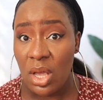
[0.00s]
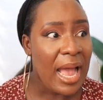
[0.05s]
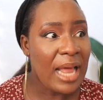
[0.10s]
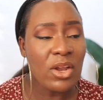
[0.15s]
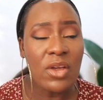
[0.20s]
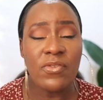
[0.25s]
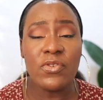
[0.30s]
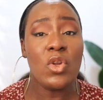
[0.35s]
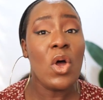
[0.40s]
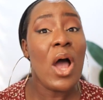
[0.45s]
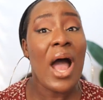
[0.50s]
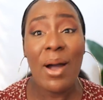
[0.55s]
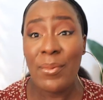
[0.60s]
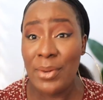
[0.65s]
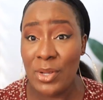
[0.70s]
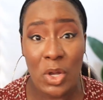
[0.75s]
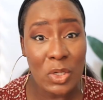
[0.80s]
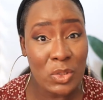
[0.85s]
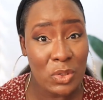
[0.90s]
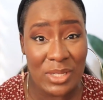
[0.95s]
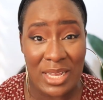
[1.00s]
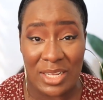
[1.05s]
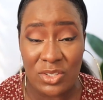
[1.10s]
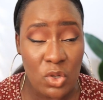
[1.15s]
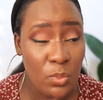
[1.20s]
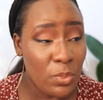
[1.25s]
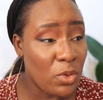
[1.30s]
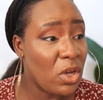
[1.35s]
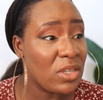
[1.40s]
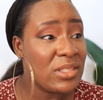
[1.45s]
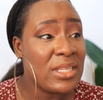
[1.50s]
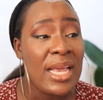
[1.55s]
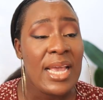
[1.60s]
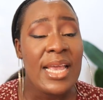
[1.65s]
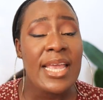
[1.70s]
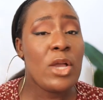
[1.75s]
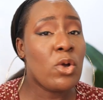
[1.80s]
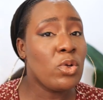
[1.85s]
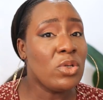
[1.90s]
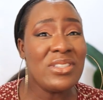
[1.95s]
I don't even know how he got to that school because
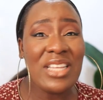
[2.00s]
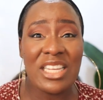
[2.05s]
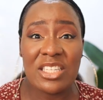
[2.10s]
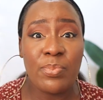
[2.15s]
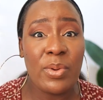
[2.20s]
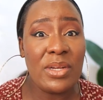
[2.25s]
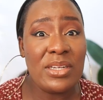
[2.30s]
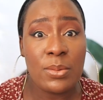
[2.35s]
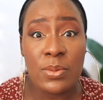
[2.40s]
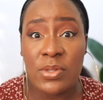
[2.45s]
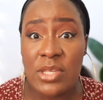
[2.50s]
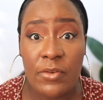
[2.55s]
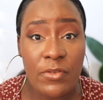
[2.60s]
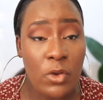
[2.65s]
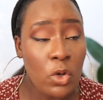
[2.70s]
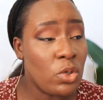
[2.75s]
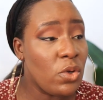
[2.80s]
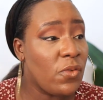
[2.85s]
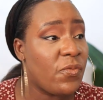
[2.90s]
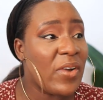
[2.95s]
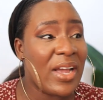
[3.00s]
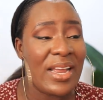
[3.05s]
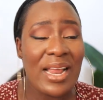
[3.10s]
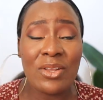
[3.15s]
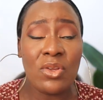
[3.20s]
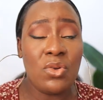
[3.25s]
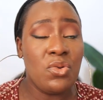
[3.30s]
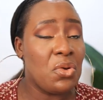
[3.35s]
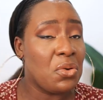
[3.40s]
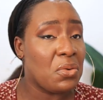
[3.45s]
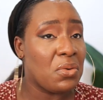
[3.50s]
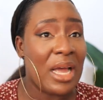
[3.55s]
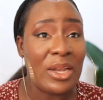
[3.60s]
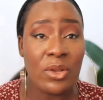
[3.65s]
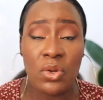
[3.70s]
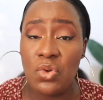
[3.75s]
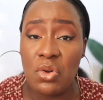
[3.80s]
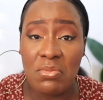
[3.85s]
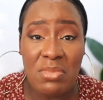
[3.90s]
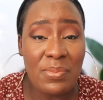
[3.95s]
he couldn't explain himself. He couldn't find, I don't
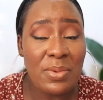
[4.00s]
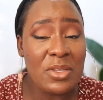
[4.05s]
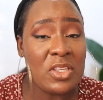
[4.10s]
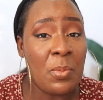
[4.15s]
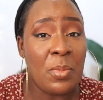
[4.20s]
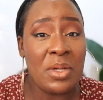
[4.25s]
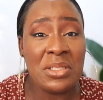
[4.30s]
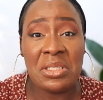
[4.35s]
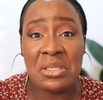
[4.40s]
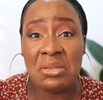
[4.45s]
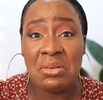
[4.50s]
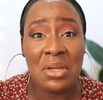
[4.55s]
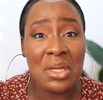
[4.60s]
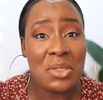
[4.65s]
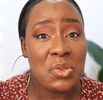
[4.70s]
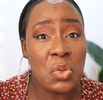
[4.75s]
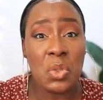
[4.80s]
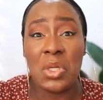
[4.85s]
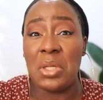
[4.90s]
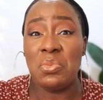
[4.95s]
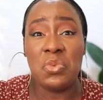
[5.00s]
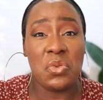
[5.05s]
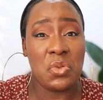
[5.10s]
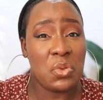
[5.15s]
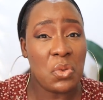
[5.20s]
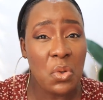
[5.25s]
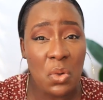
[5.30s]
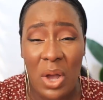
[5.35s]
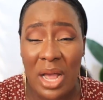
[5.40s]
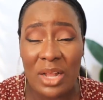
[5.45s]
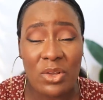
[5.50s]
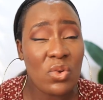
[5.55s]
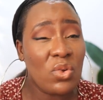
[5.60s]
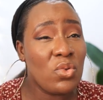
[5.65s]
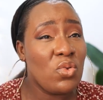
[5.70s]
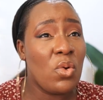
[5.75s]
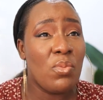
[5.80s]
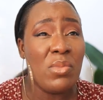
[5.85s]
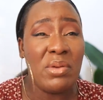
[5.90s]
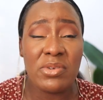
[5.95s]
know. Maybe somebody took him to school. I
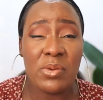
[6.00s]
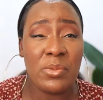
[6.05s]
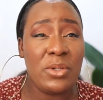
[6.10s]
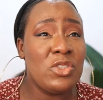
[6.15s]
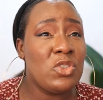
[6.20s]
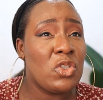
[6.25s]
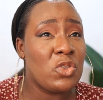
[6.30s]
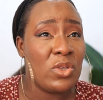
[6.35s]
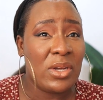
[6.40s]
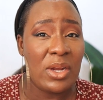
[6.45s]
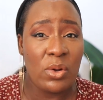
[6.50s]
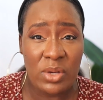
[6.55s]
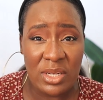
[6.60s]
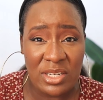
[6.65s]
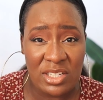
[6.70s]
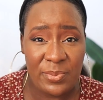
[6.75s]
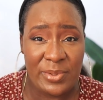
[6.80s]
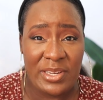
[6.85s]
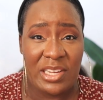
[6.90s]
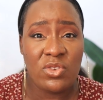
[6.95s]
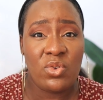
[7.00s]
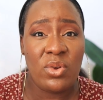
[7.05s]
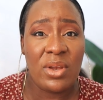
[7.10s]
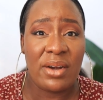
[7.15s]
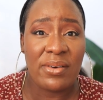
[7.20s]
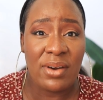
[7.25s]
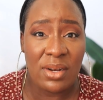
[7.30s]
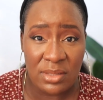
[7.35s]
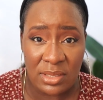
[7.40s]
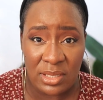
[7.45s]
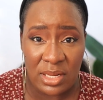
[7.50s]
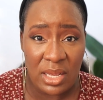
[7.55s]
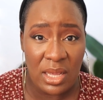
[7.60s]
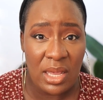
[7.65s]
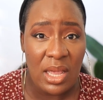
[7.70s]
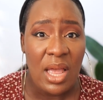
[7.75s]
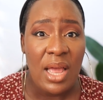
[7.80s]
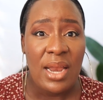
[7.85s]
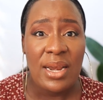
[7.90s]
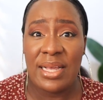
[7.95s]
don't know. Maybe someone just knew that, okay, there's special school around
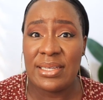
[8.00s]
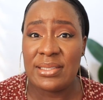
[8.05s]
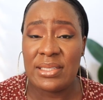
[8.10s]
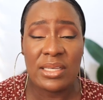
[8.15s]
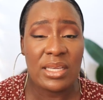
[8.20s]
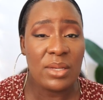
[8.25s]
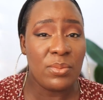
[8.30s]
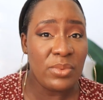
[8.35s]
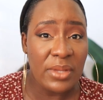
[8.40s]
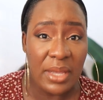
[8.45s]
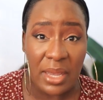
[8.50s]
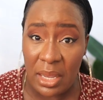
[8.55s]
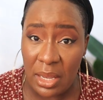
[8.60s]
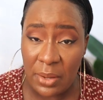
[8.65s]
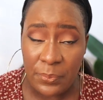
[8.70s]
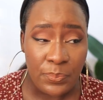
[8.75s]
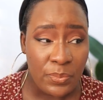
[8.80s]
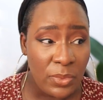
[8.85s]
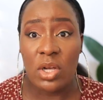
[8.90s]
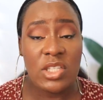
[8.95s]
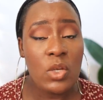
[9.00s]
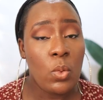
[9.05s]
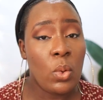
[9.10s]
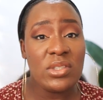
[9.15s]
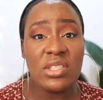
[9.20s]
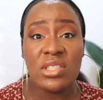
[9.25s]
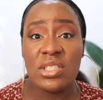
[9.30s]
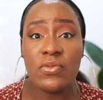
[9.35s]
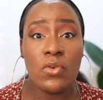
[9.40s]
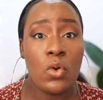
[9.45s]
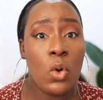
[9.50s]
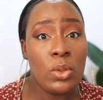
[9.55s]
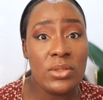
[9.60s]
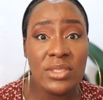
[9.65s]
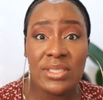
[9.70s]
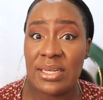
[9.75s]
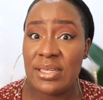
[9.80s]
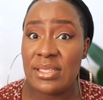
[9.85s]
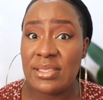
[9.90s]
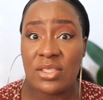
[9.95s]
here. Let's take him there. Because he wasn't even
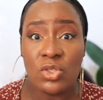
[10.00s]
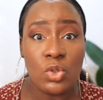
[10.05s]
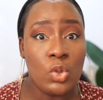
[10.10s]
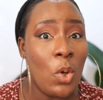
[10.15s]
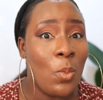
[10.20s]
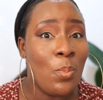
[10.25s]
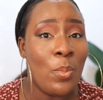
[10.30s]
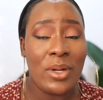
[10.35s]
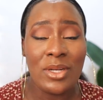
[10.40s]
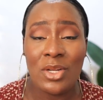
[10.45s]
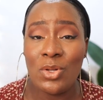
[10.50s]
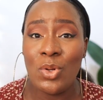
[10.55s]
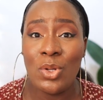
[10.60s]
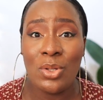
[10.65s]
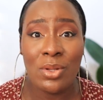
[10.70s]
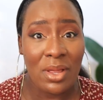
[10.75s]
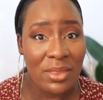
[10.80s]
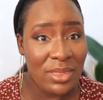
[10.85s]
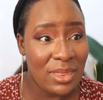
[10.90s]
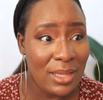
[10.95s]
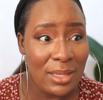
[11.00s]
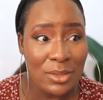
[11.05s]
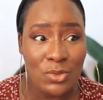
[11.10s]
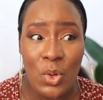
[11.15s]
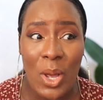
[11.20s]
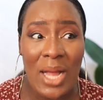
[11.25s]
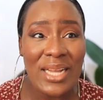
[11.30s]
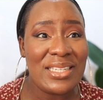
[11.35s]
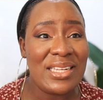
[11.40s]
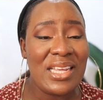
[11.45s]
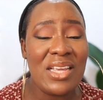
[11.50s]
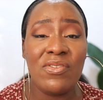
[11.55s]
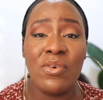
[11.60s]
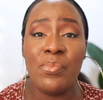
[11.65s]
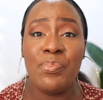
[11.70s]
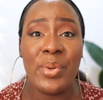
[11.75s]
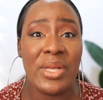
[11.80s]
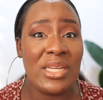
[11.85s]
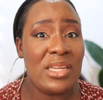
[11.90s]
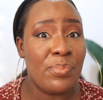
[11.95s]
holding anything, no money, no nothing. So how did he
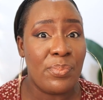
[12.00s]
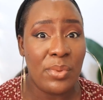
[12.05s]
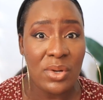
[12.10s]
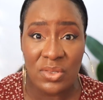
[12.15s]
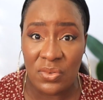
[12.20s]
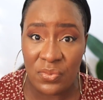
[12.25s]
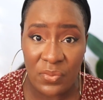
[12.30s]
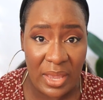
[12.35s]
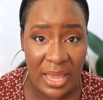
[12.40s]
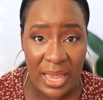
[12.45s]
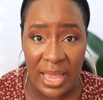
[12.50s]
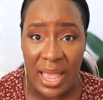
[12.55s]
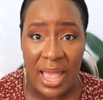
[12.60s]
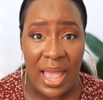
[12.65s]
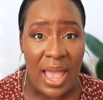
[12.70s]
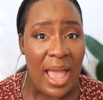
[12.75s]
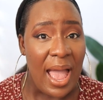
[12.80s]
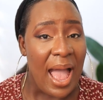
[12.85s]
even pay the bus fare?